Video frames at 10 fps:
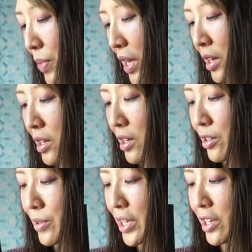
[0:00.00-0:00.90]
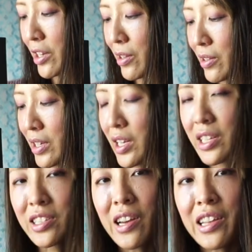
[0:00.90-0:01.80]
pink color right here.
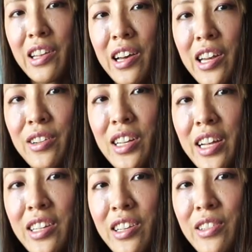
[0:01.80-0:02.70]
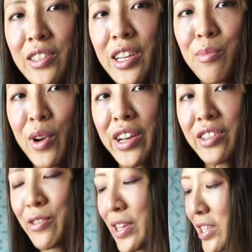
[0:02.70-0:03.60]
So I thought I would like to use a
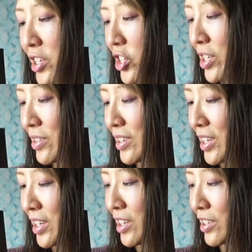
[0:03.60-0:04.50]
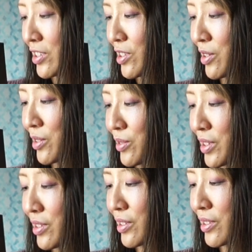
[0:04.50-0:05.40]
bright transition. So